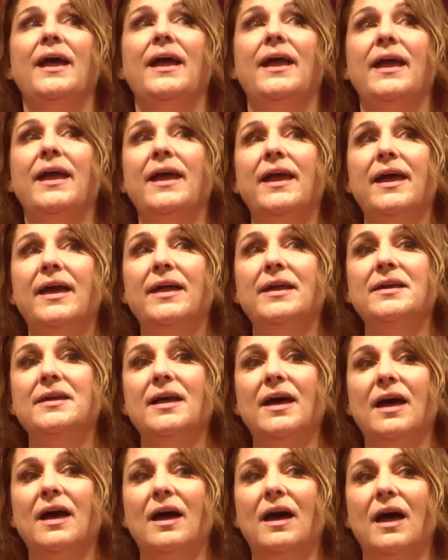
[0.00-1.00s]
And
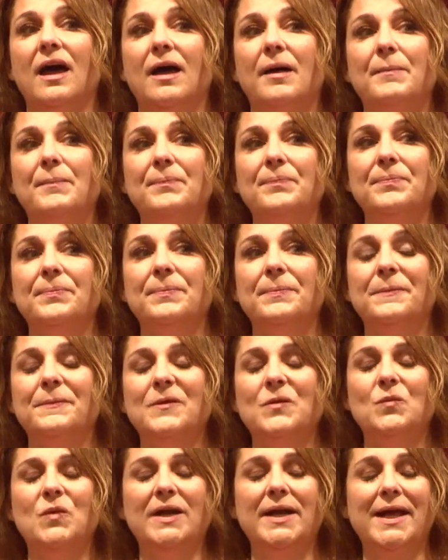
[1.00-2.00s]

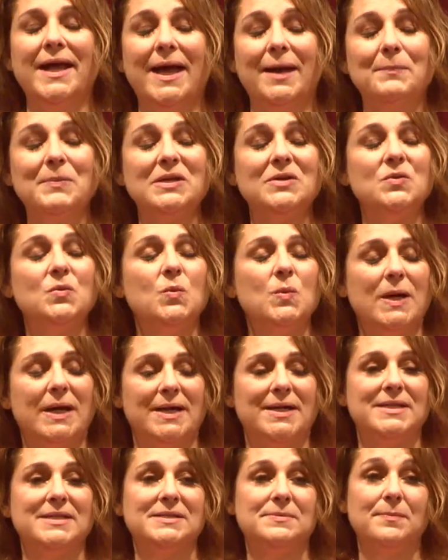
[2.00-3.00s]
what happened
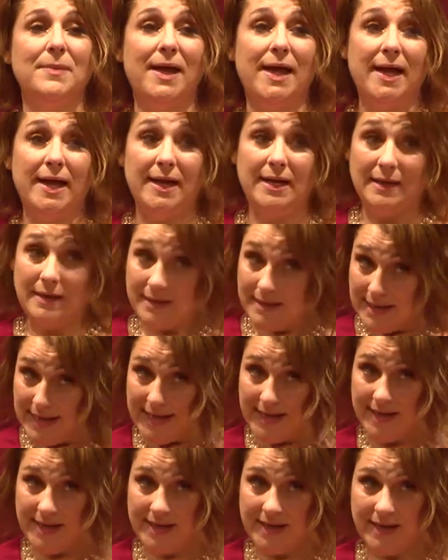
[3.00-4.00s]
was my
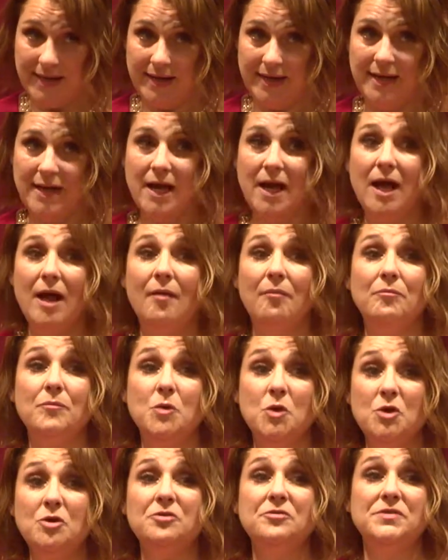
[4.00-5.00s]
Nana
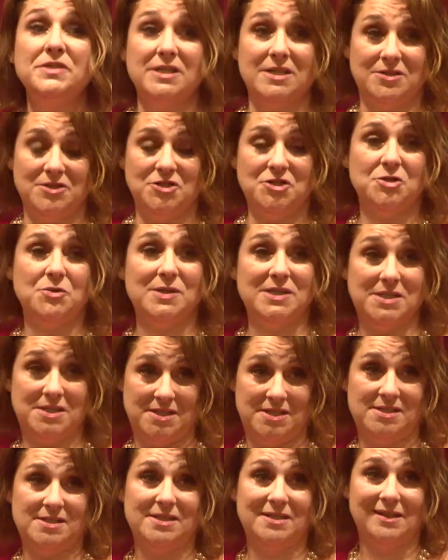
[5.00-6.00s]
moved into
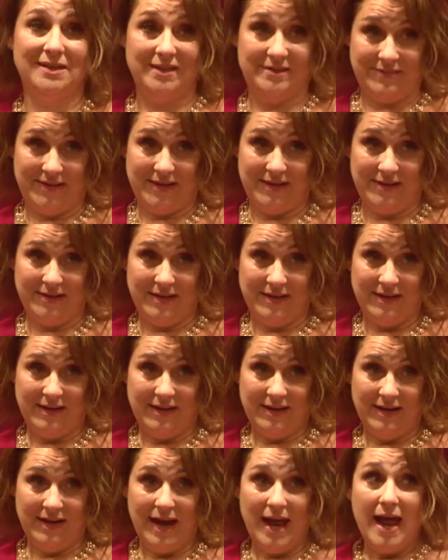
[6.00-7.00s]
assisted living.
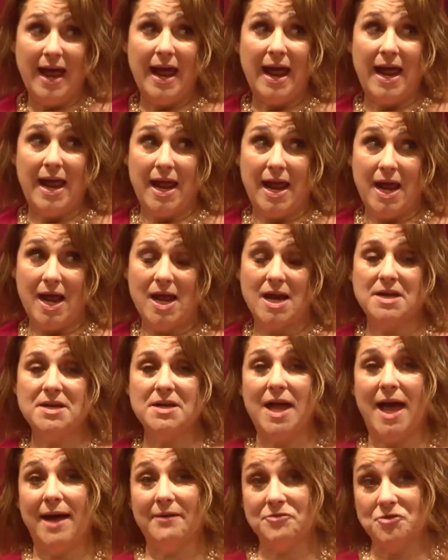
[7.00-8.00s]
And
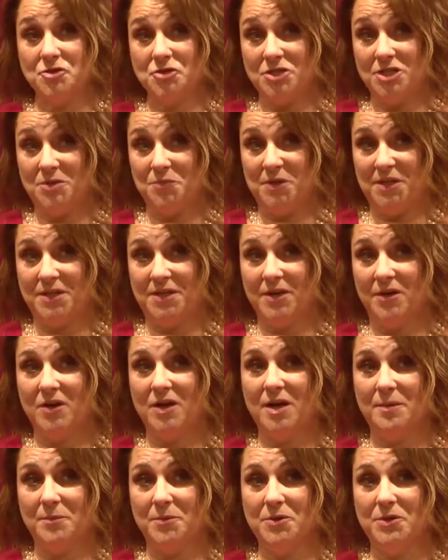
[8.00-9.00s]
after she'd been there a
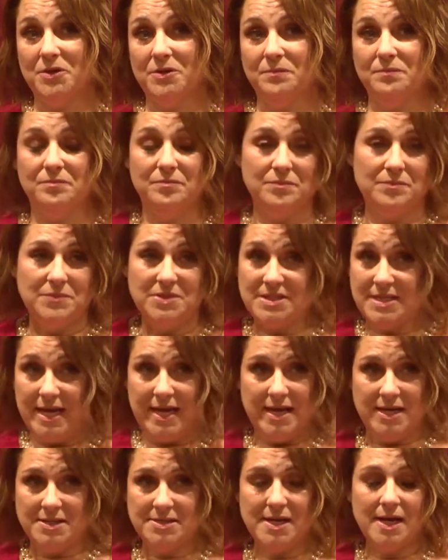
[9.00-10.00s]
couple
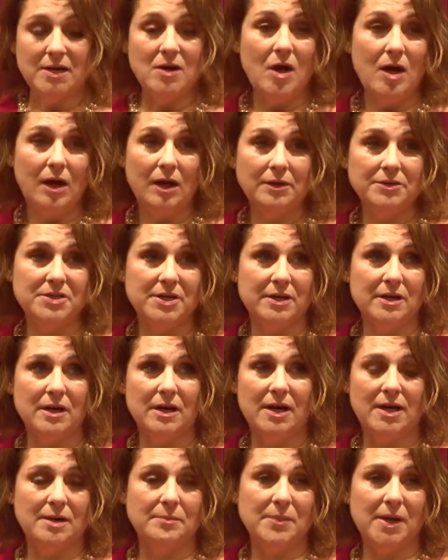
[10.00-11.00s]
days, I called her
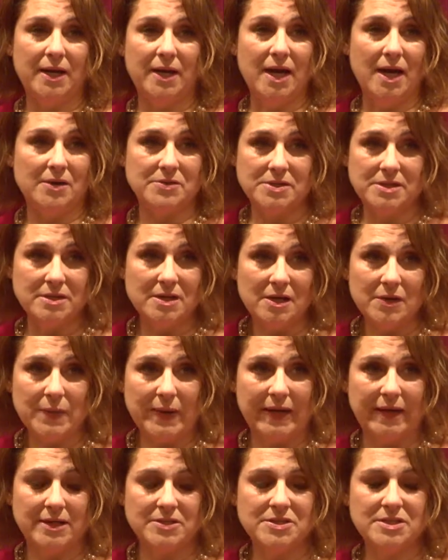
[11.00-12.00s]
and I'm like, how's it
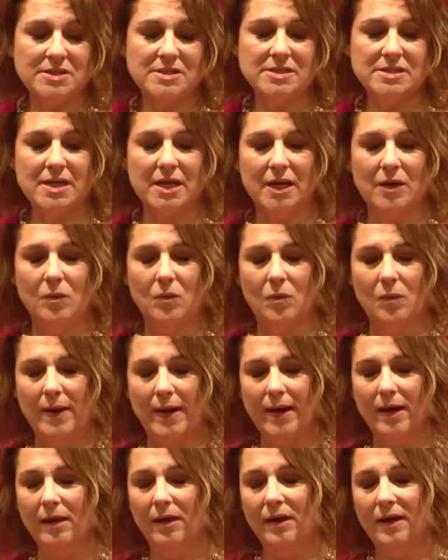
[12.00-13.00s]
going? And she's like,
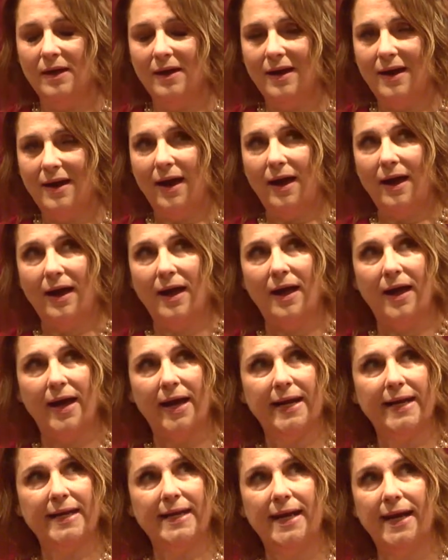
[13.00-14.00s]
well,
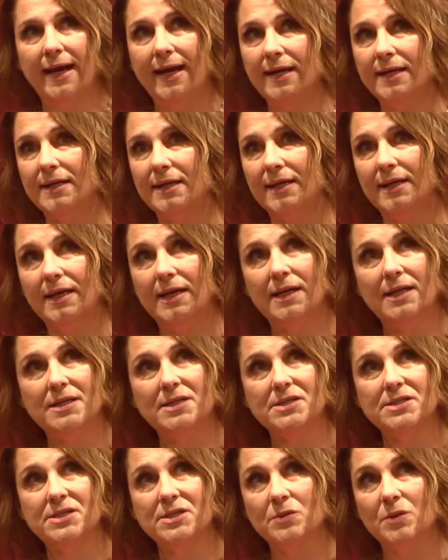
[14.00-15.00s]
I can't get
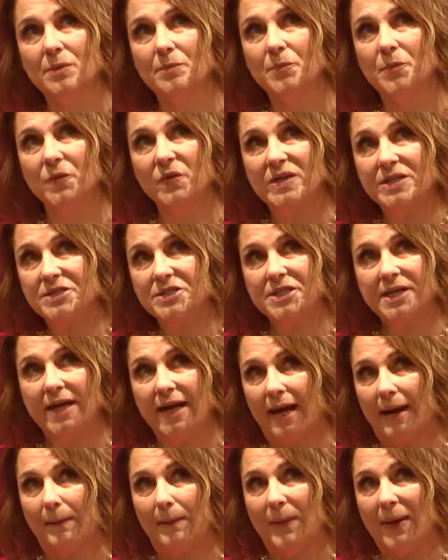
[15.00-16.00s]
into a bridge
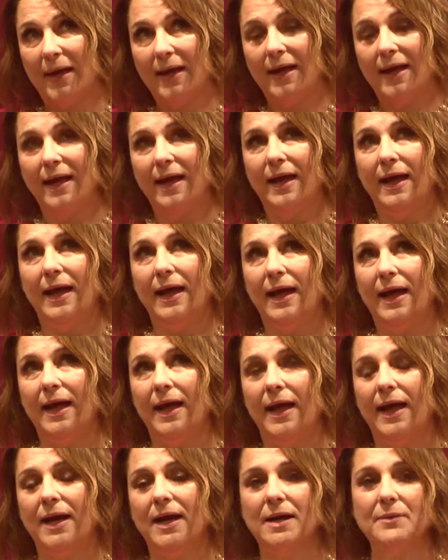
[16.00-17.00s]
game.
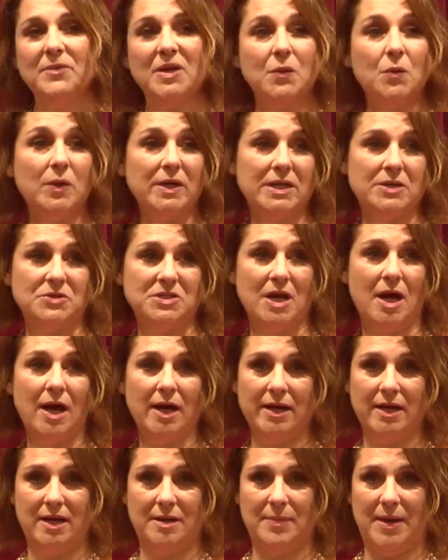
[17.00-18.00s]
And I'm like, what are you
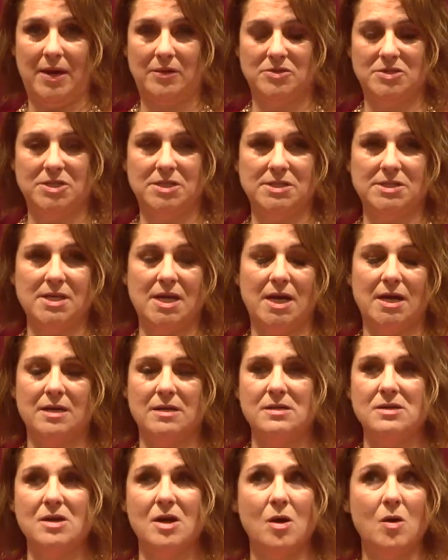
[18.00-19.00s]
talking about? And she's like,
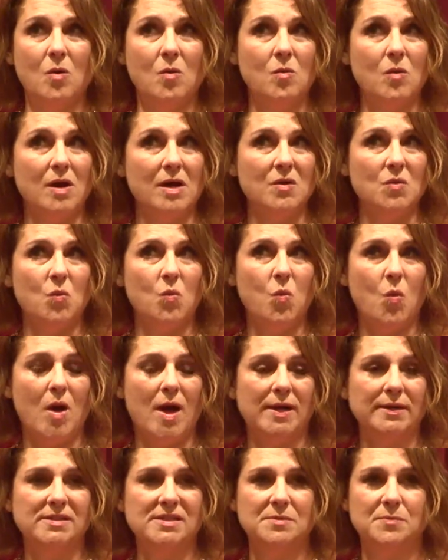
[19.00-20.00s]
no one
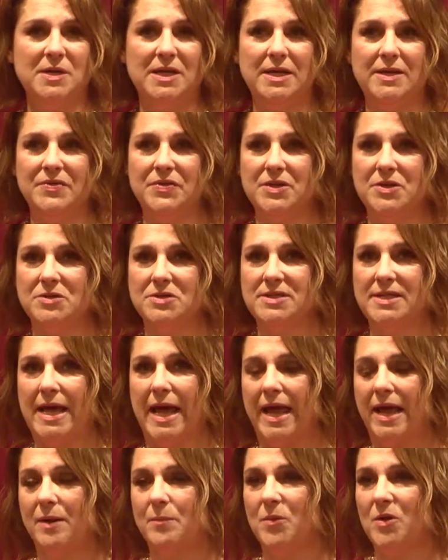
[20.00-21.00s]
wants me at their
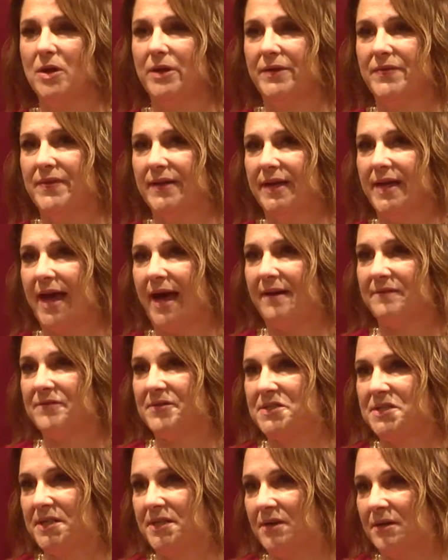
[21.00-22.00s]
table in the
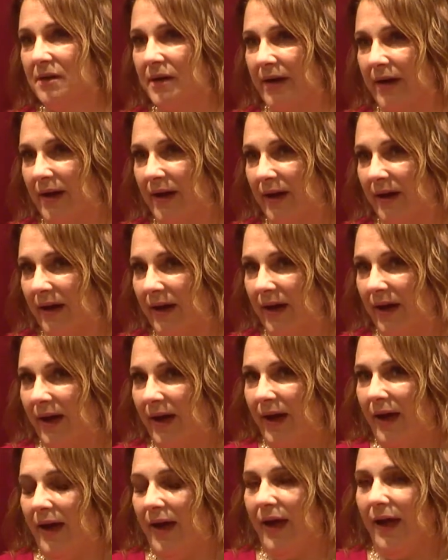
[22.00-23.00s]
cafeteria.
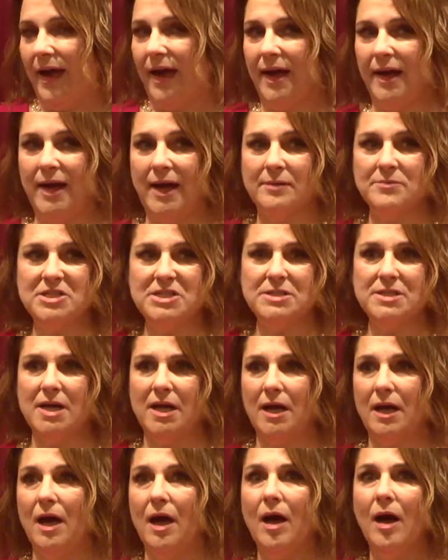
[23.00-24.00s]
And I'm just
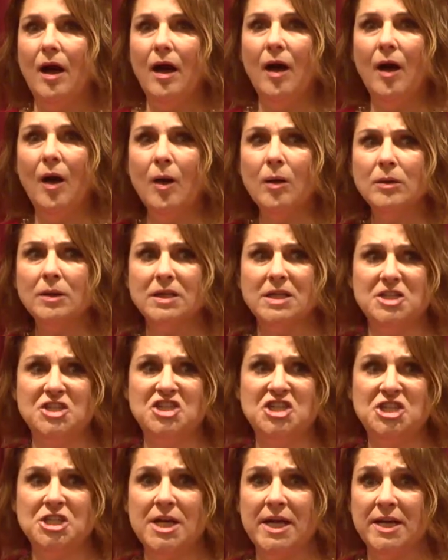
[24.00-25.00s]
like, holy
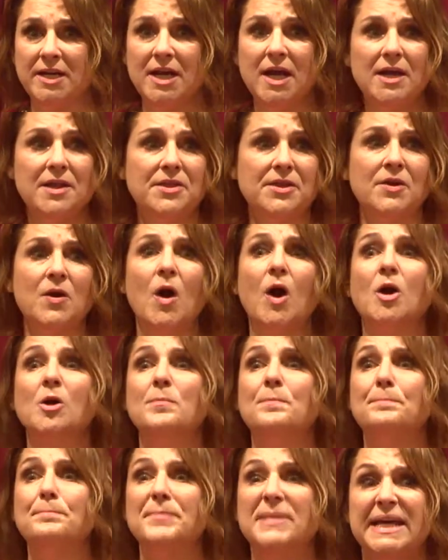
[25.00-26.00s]
shit, there are
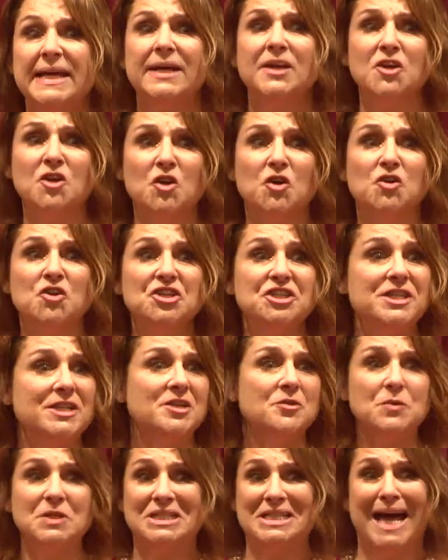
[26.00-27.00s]
mean girls in
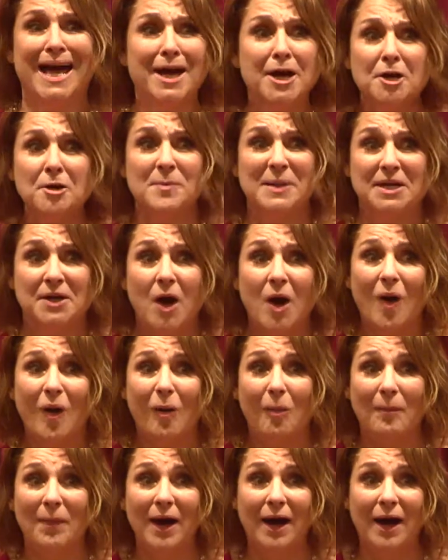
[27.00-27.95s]
the retirement home.